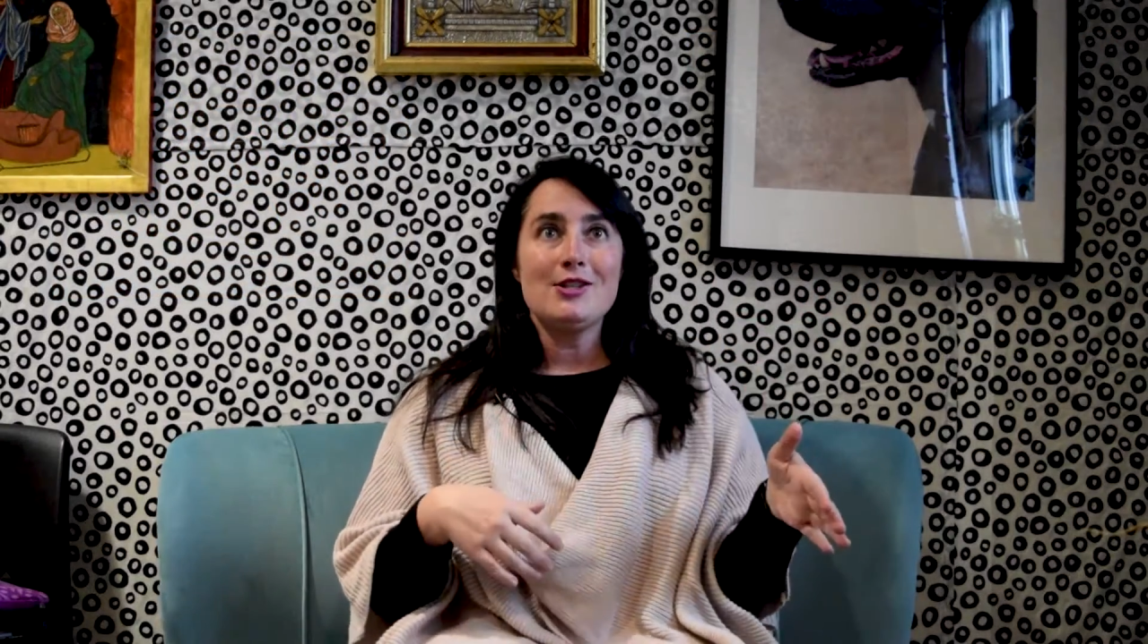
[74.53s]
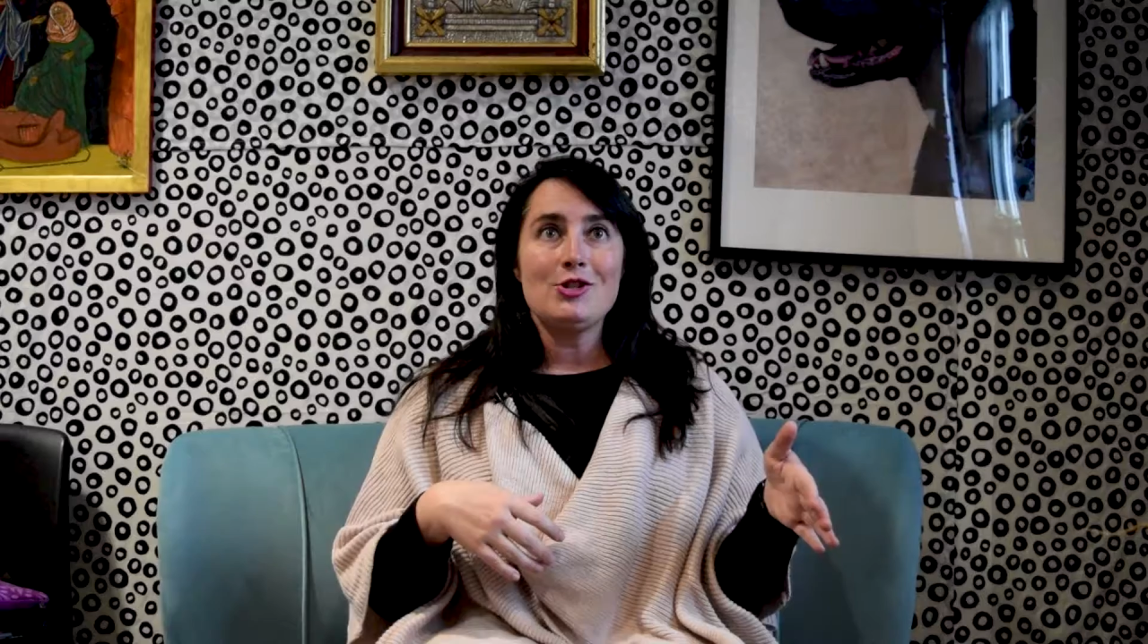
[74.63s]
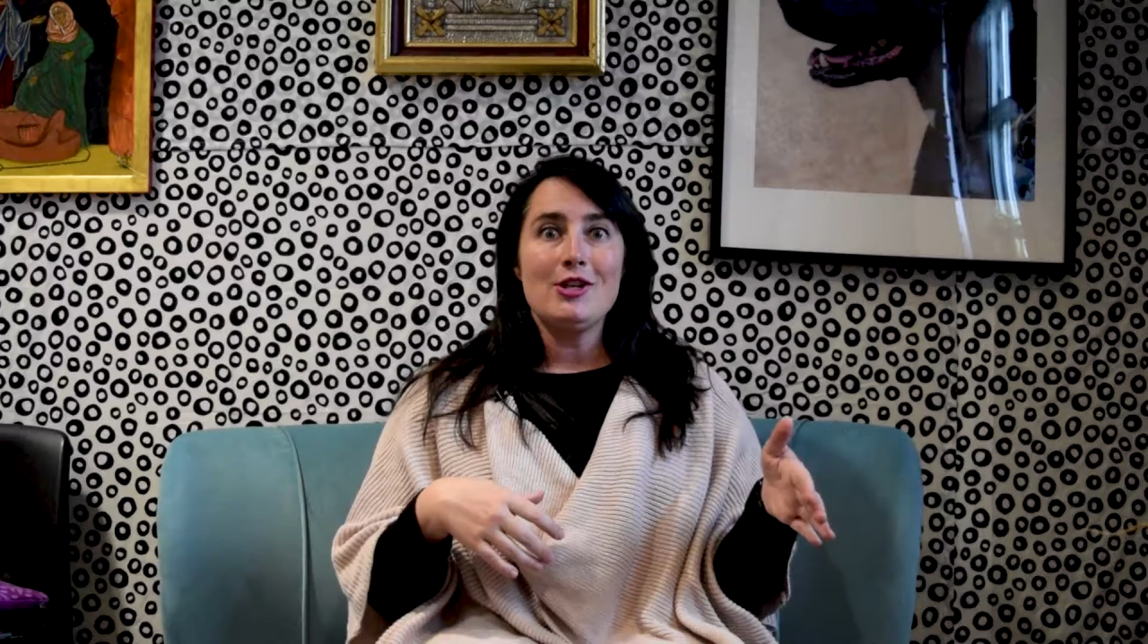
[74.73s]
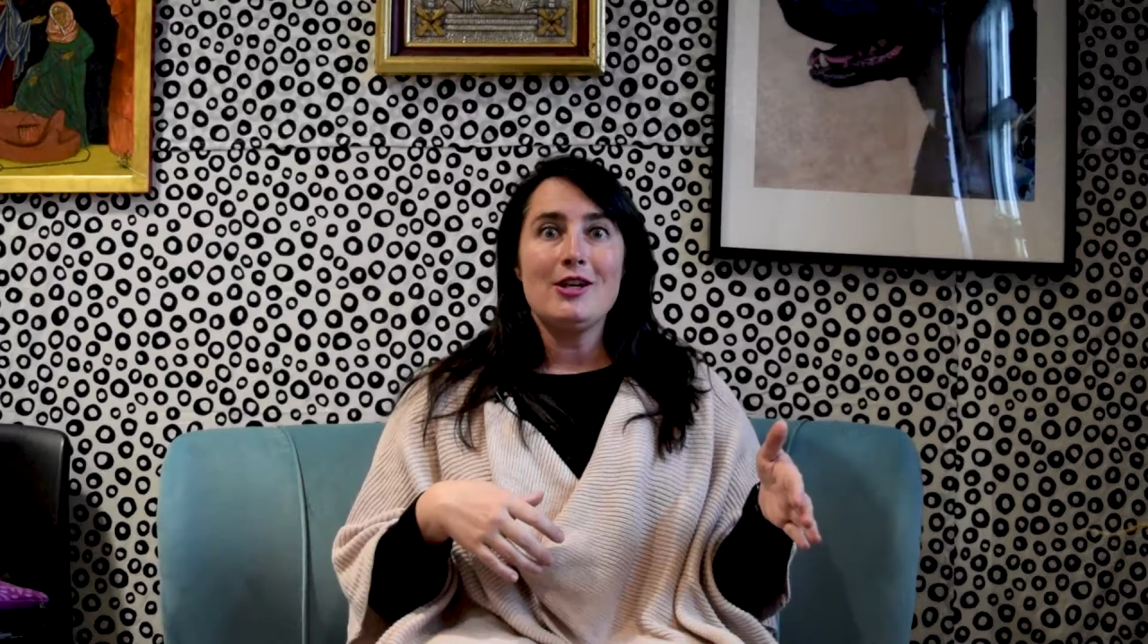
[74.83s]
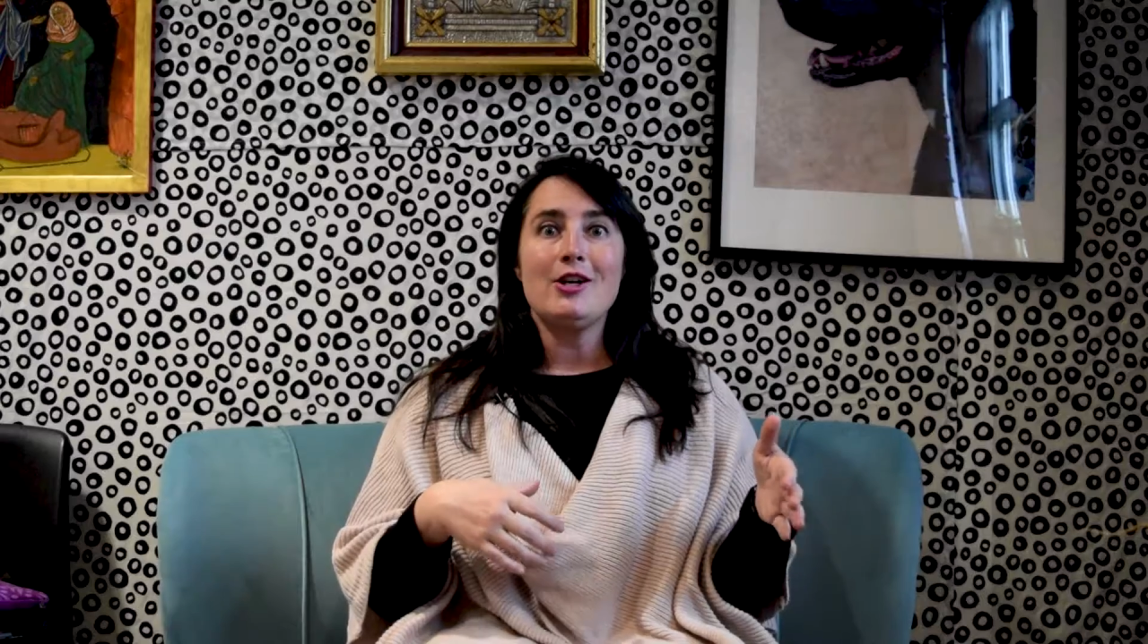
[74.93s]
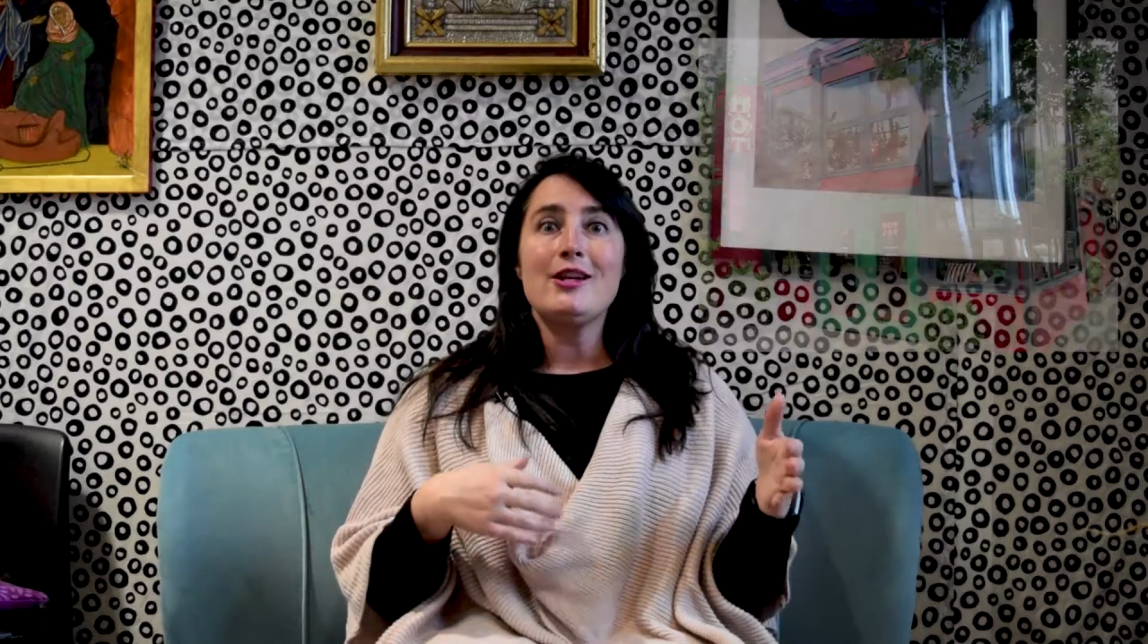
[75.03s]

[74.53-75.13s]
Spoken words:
the street called